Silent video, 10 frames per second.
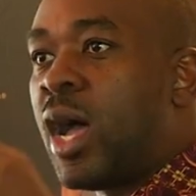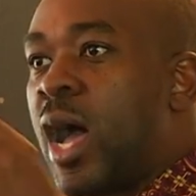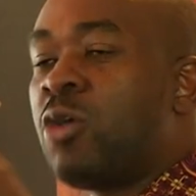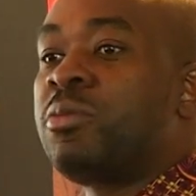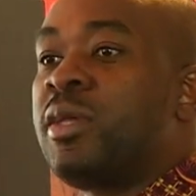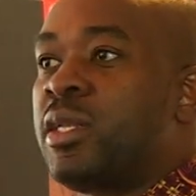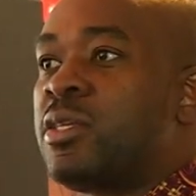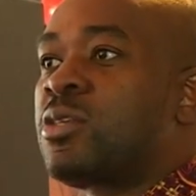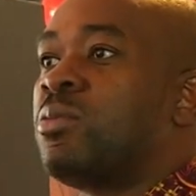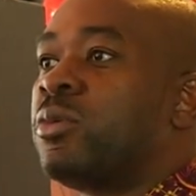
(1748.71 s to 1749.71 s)
Ultimately,
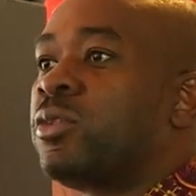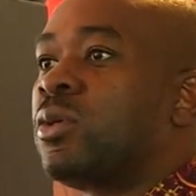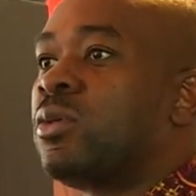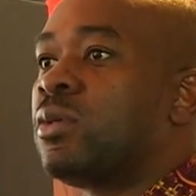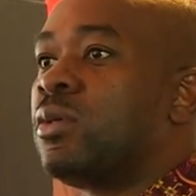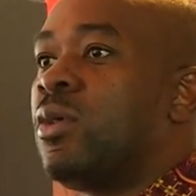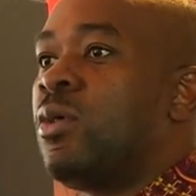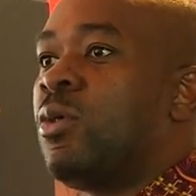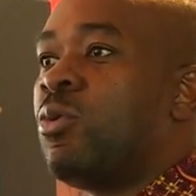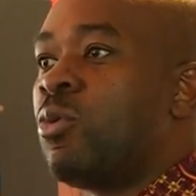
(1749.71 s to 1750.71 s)
Skumbuzo,
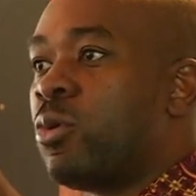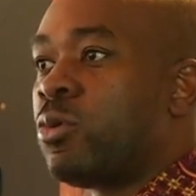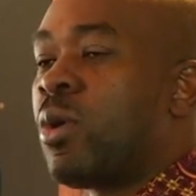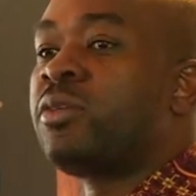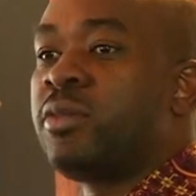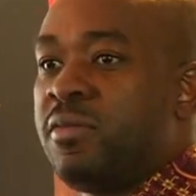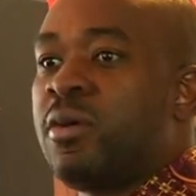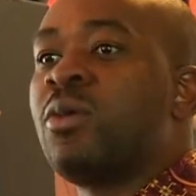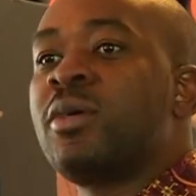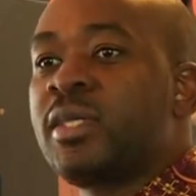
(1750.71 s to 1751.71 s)
we would want to have
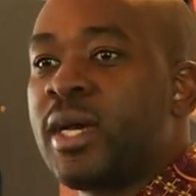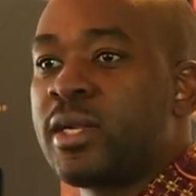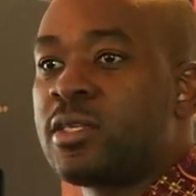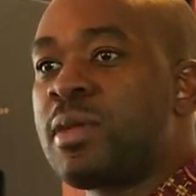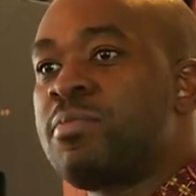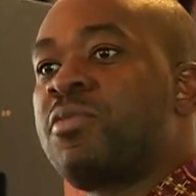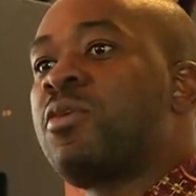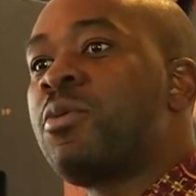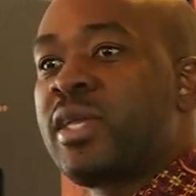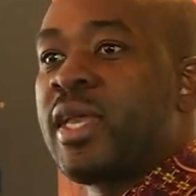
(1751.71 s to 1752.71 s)
our own currency. But
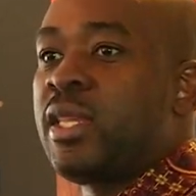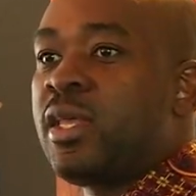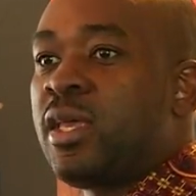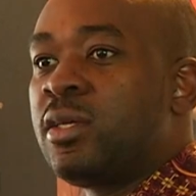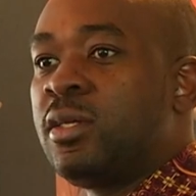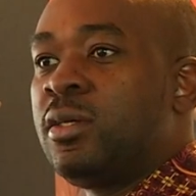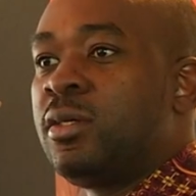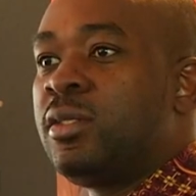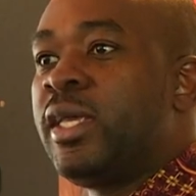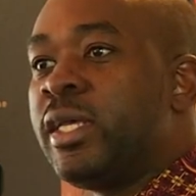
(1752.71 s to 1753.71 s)
before we get there,
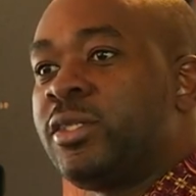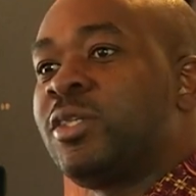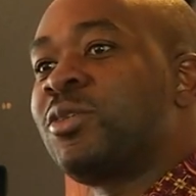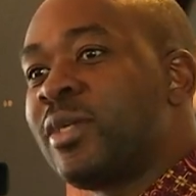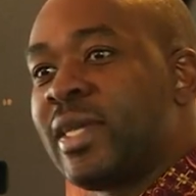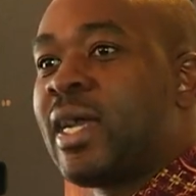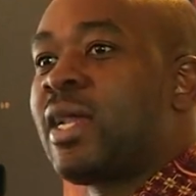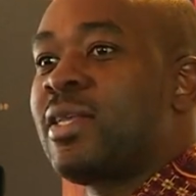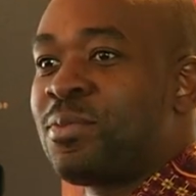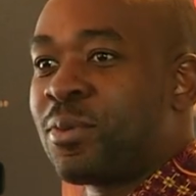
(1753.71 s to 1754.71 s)
the issue is not a
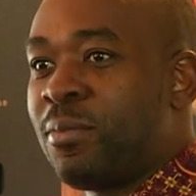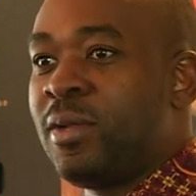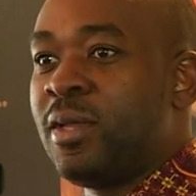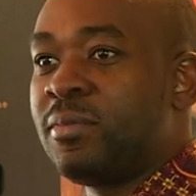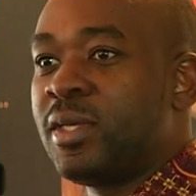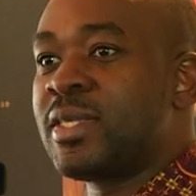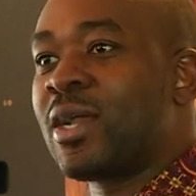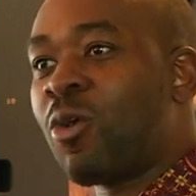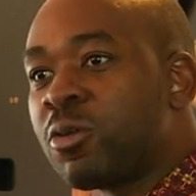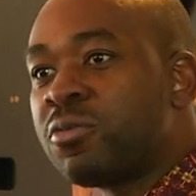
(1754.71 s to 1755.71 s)
currency problem. It's a
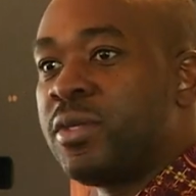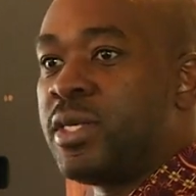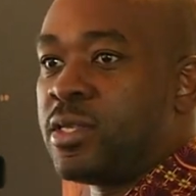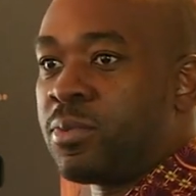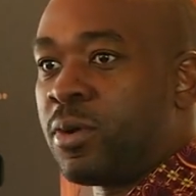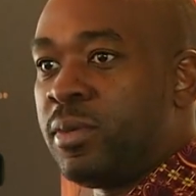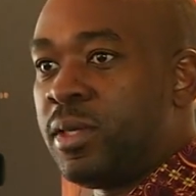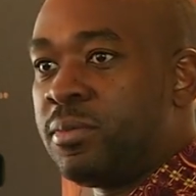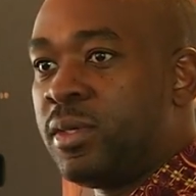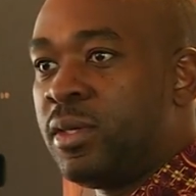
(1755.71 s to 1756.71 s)
confidence
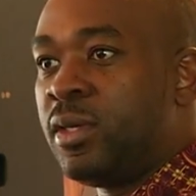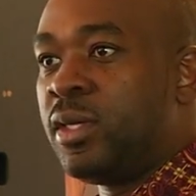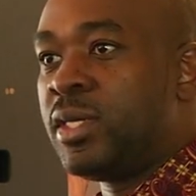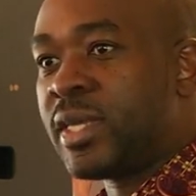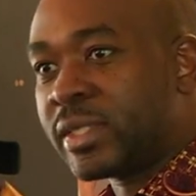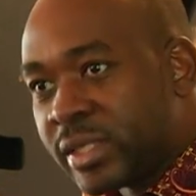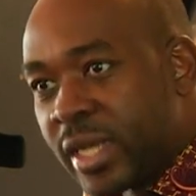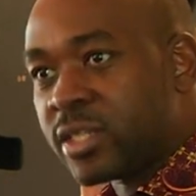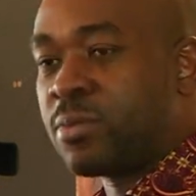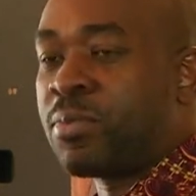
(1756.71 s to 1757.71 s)
problem. It's a
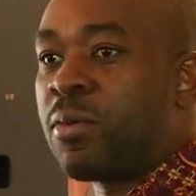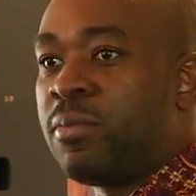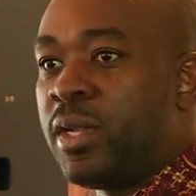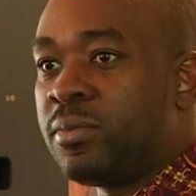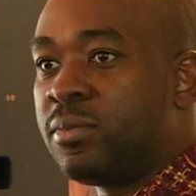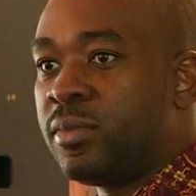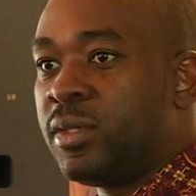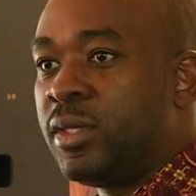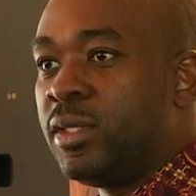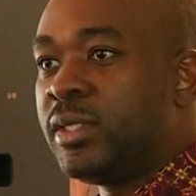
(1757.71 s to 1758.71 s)
trust problem.
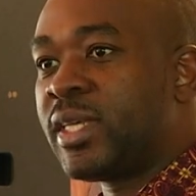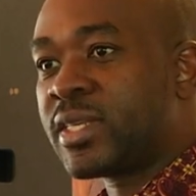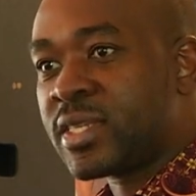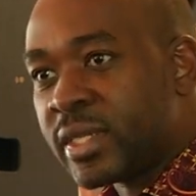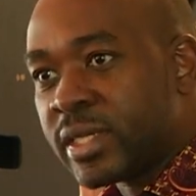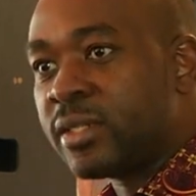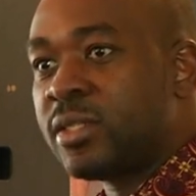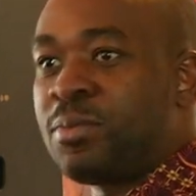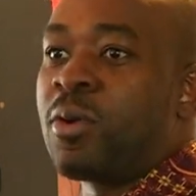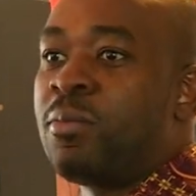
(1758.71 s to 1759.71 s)
It's a
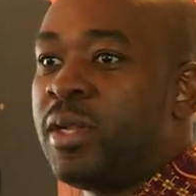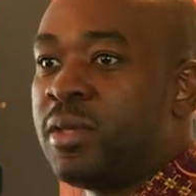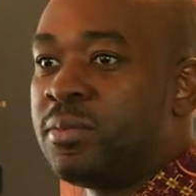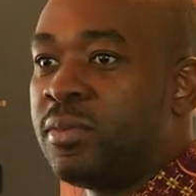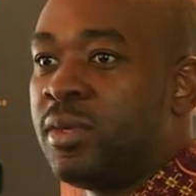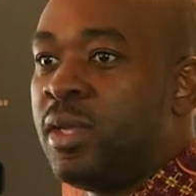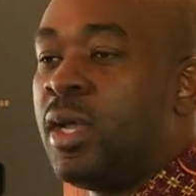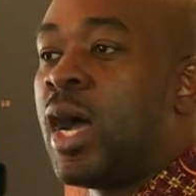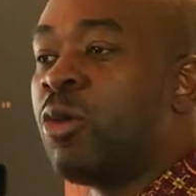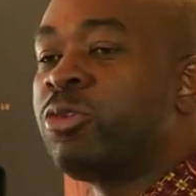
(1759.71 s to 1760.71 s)
certainty problem.
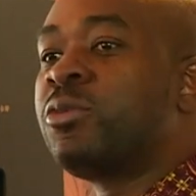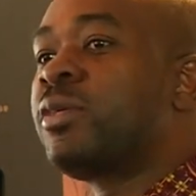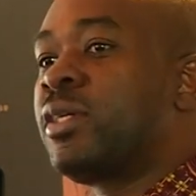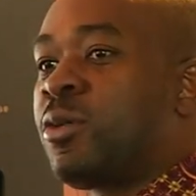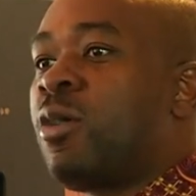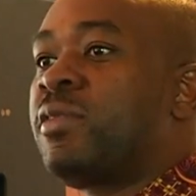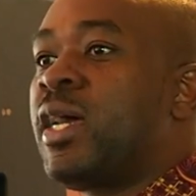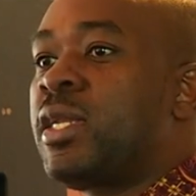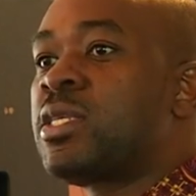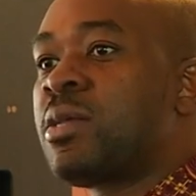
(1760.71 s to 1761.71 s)
How do you resolve
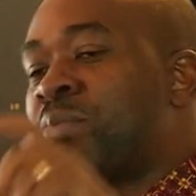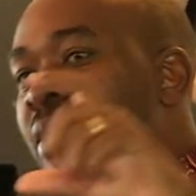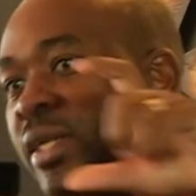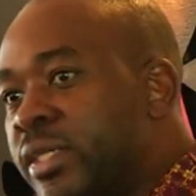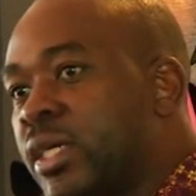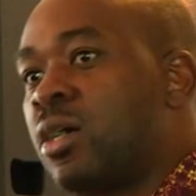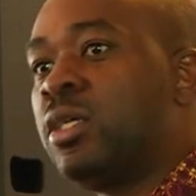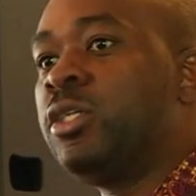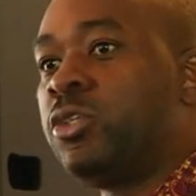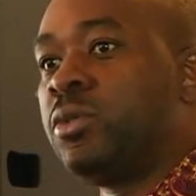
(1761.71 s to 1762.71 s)
that? It's a political
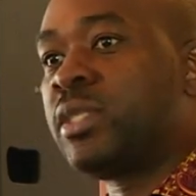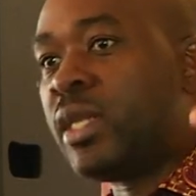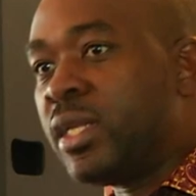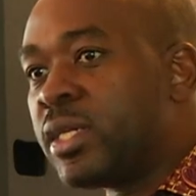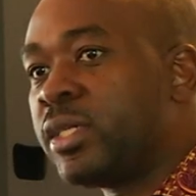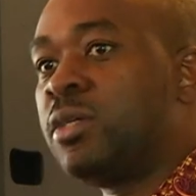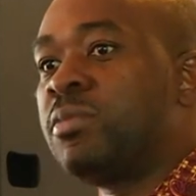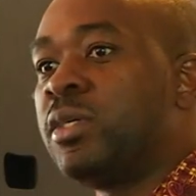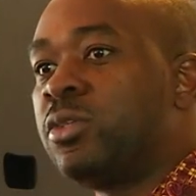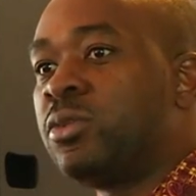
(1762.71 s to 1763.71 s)
issue. It's a
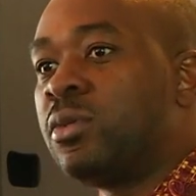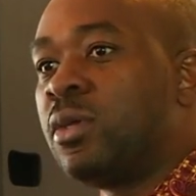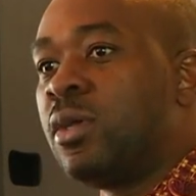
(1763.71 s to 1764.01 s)
leadership issue.